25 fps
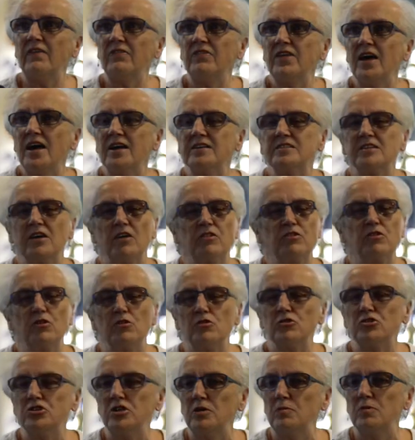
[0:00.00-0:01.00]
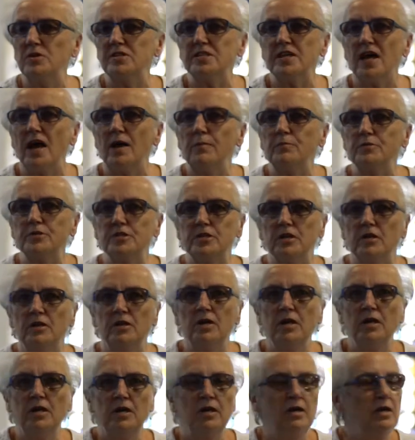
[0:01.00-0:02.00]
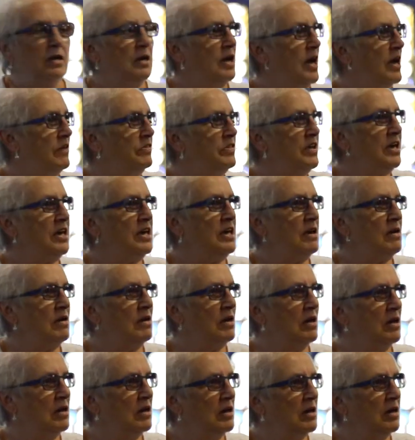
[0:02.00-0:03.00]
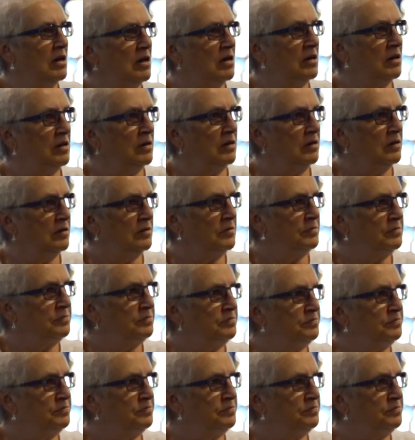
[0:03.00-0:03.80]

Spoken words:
to tell them about what's been going on here really and what still goes on.